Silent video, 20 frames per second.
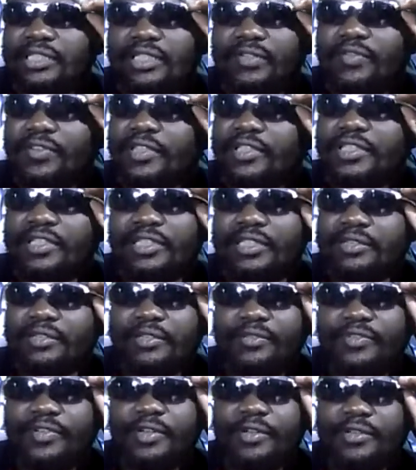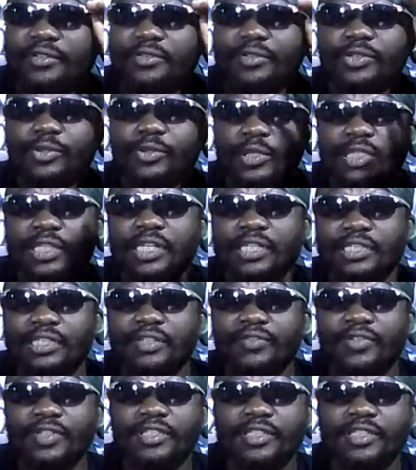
You see what Thanksgiving is?